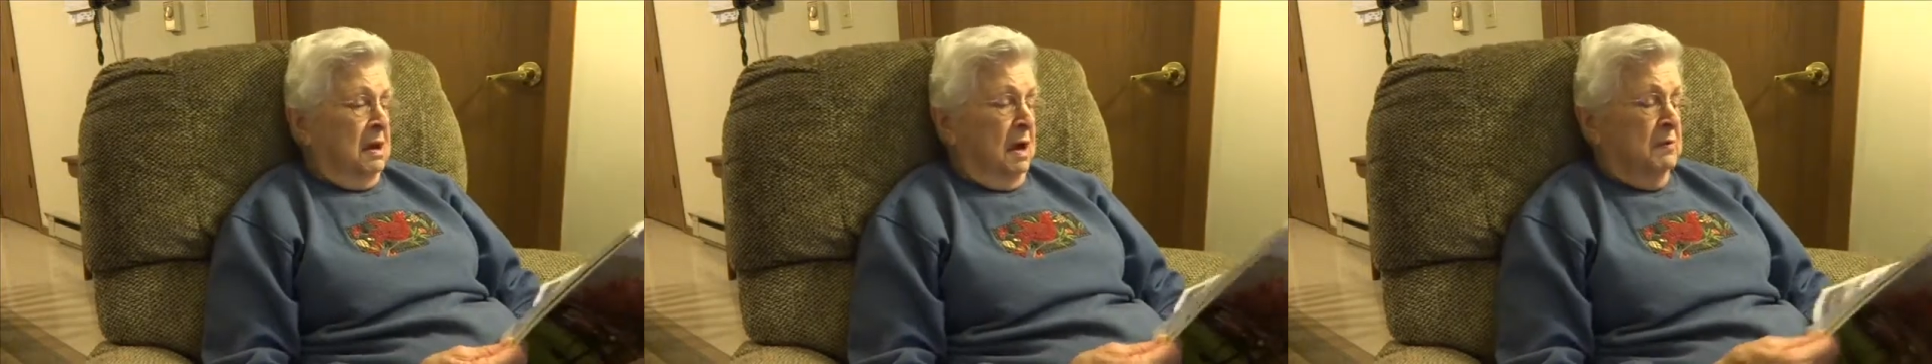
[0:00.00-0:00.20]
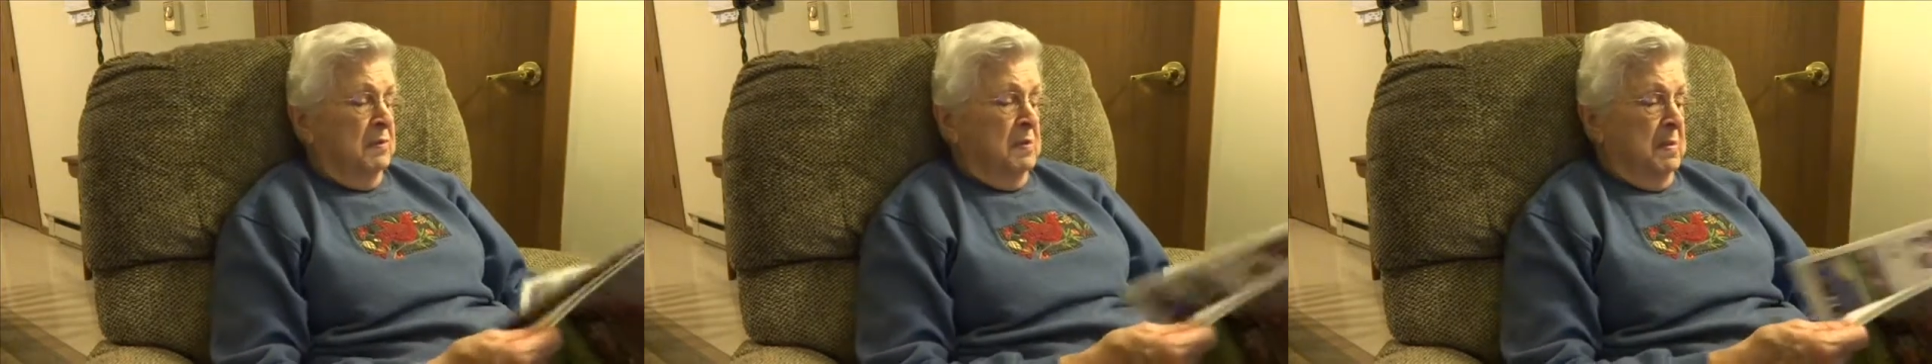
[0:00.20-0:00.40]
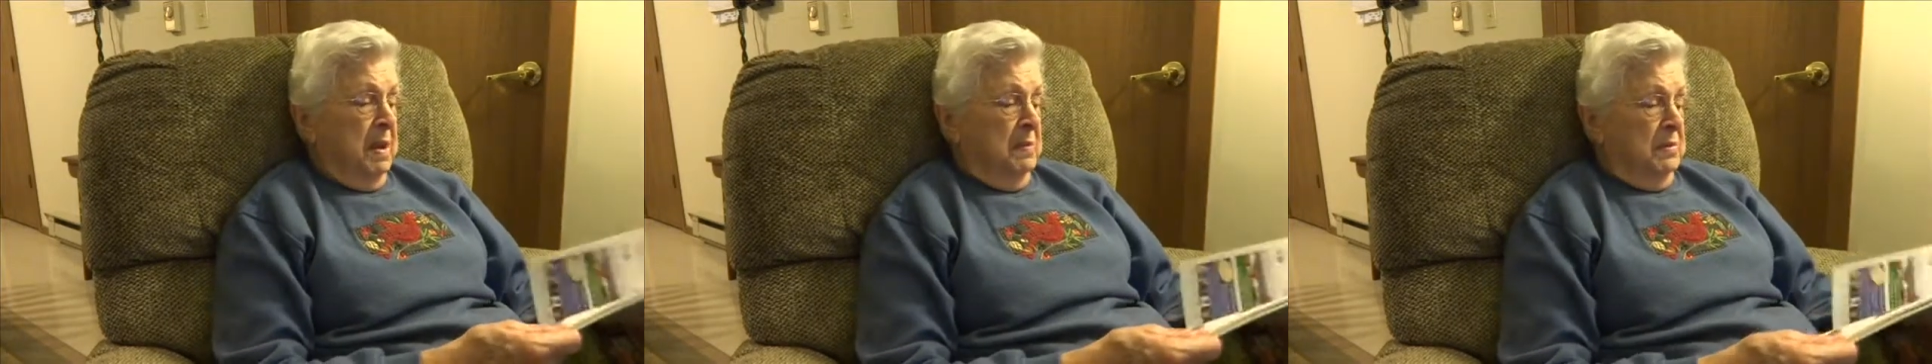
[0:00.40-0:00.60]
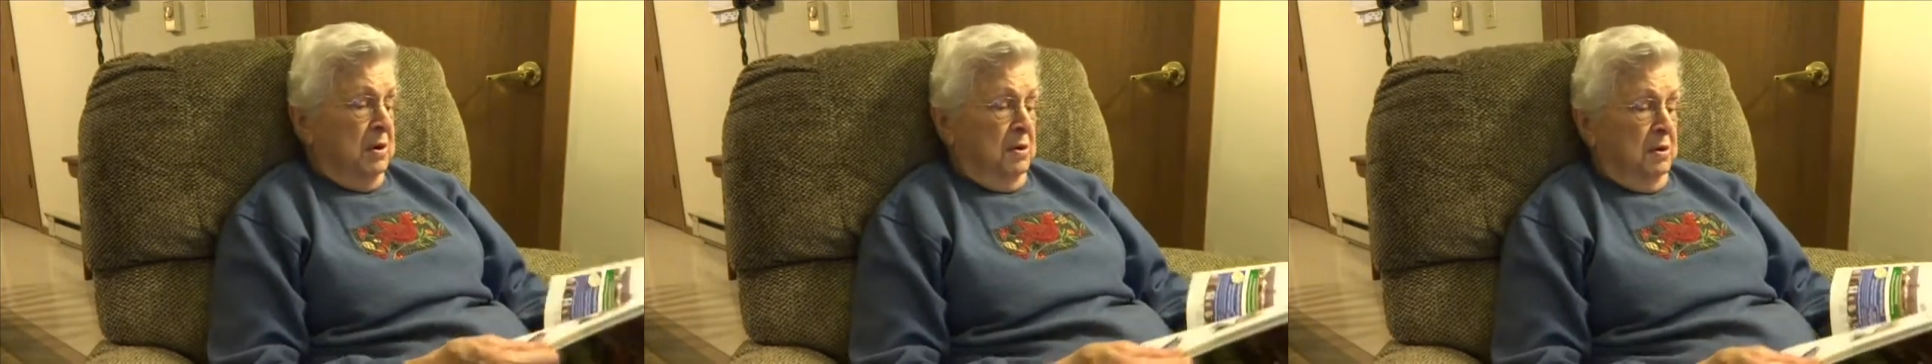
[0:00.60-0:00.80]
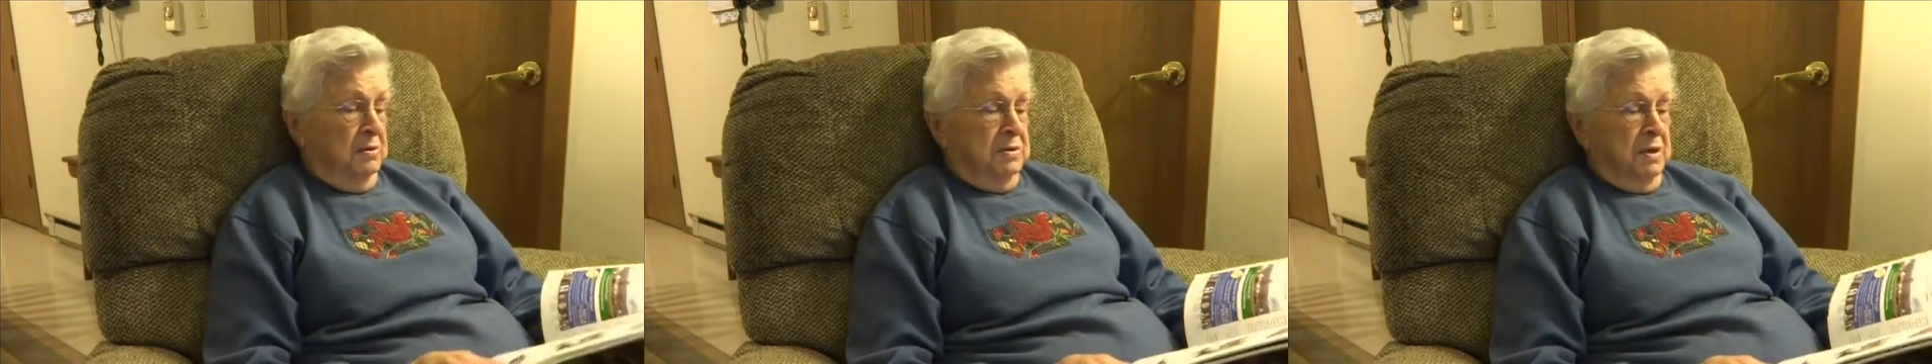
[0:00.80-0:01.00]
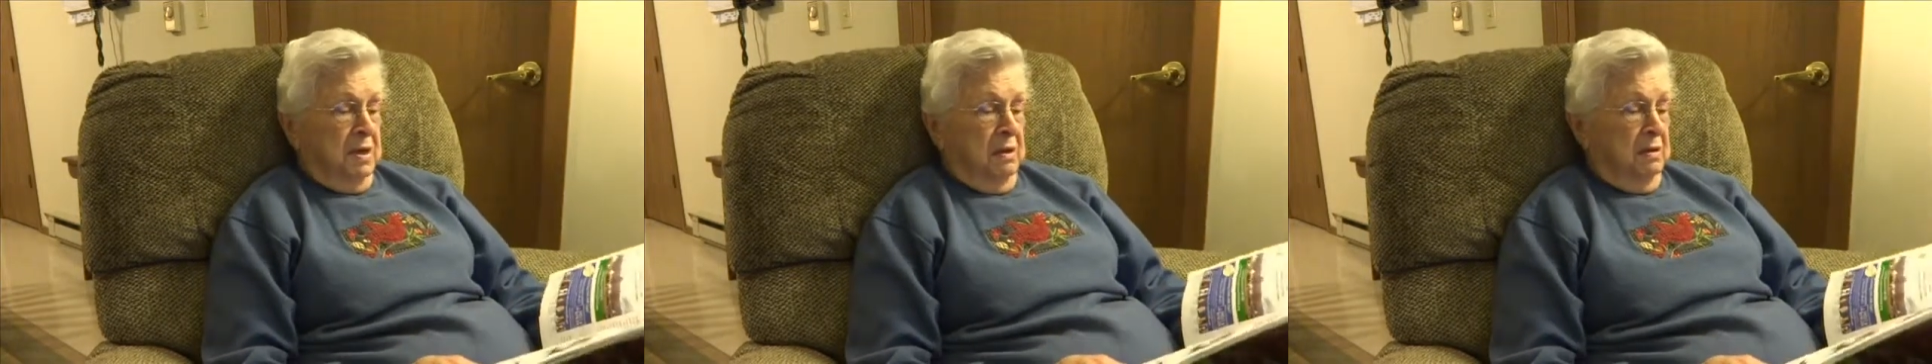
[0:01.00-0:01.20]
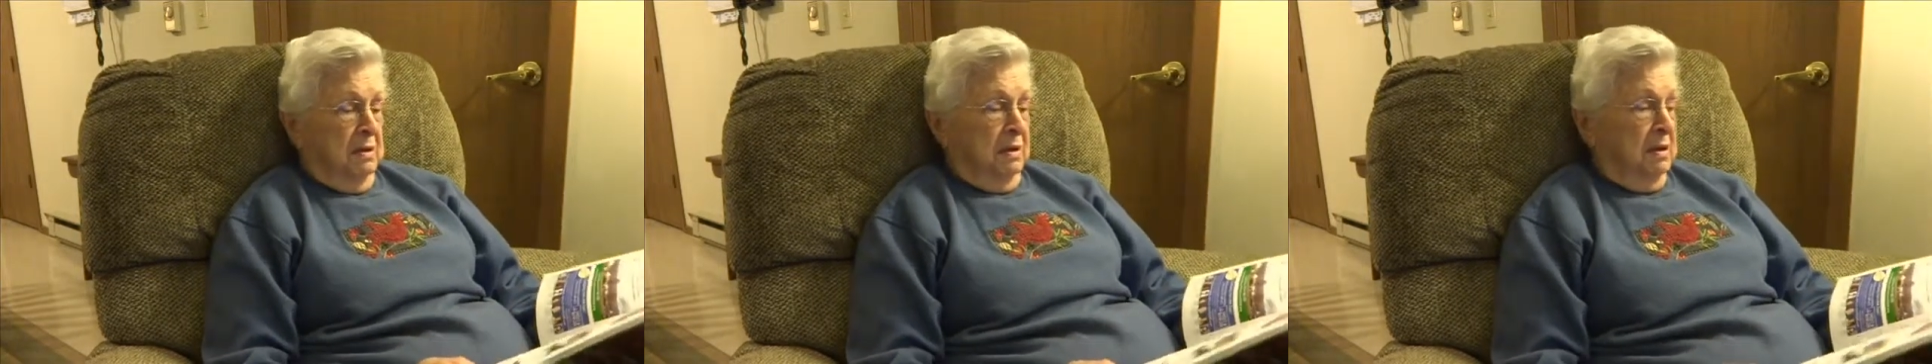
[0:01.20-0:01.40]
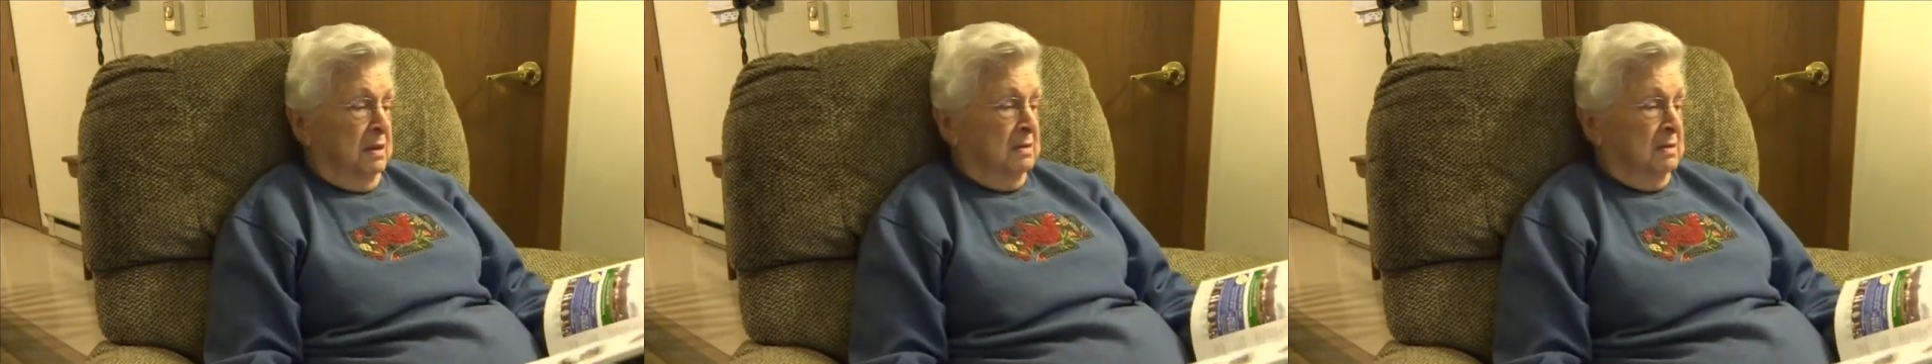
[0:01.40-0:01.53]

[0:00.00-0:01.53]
I remember her telling